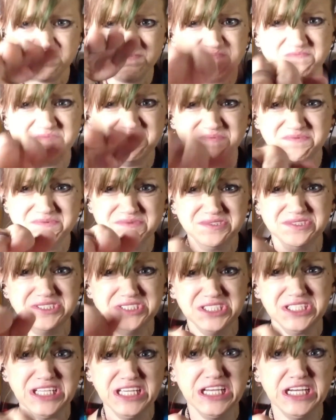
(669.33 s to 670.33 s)

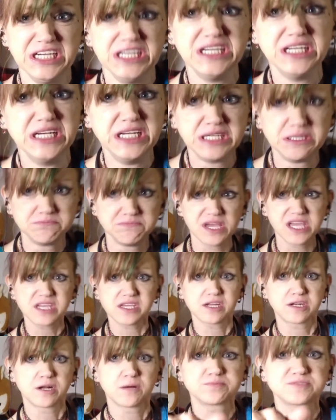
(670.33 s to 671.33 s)
Make it up
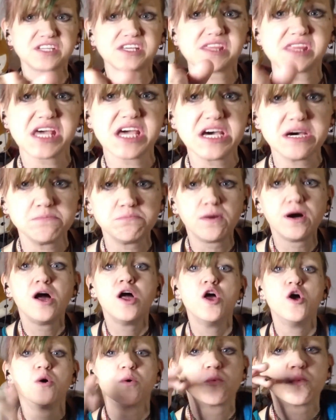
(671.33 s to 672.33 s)
to them.
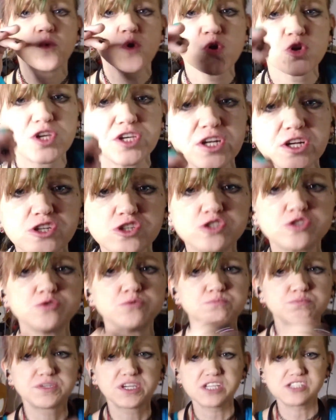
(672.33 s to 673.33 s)
Work in a soup
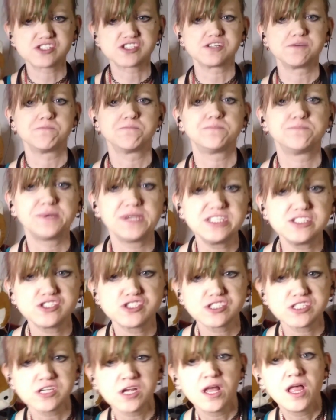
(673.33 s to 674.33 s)
kitchen, bitch.
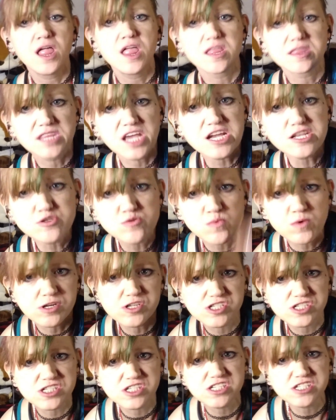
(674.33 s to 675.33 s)
That's where she
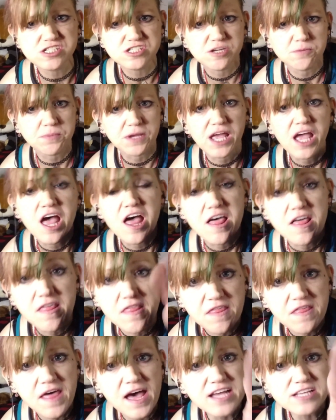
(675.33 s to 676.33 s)
should be.
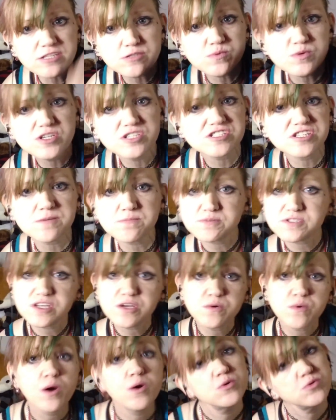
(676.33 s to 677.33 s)
That's where Gypsy
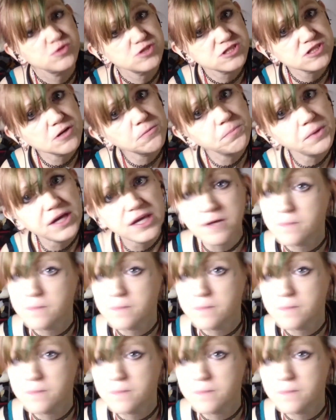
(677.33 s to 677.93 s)
Rose should be.